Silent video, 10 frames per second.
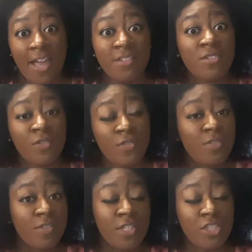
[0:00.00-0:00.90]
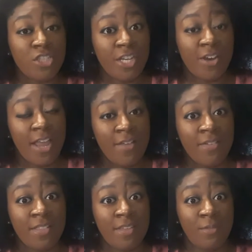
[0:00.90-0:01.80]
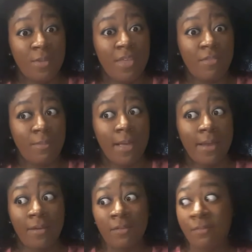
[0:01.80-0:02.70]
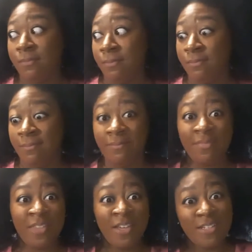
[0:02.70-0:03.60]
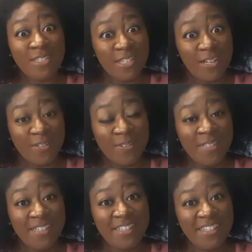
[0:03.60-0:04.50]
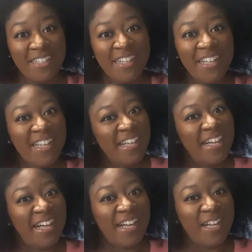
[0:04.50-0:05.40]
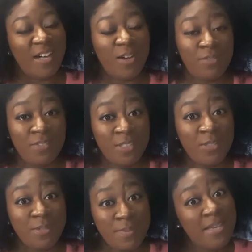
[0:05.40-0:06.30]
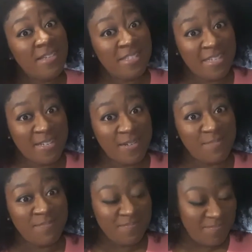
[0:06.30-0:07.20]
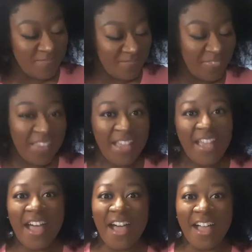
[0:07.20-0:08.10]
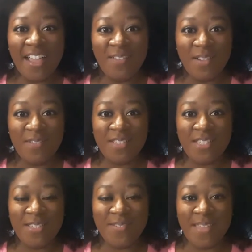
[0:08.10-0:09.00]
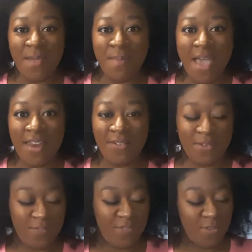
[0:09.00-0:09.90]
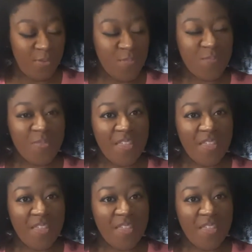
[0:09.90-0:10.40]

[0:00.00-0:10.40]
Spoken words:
I just don't feel the need to share everything with everyone. So, hopefully to appease him, I am coming to you with a pattern review.